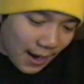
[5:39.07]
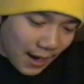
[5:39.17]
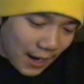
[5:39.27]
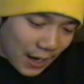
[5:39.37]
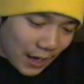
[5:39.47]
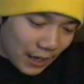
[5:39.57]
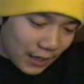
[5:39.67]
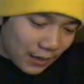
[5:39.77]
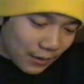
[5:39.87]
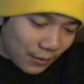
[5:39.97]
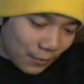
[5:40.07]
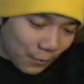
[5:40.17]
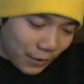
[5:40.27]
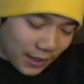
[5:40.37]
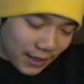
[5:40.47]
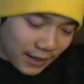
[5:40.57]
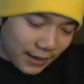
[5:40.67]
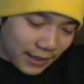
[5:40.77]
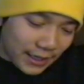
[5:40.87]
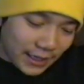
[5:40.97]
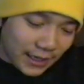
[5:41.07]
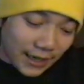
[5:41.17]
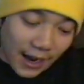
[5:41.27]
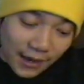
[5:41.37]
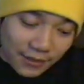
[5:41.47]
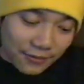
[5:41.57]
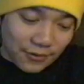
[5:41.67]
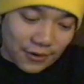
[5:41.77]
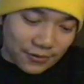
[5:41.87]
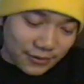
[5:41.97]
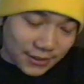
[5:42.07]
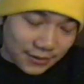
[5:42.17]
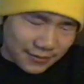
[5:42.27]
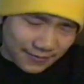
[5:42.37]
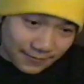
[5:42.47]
And when he got the rose,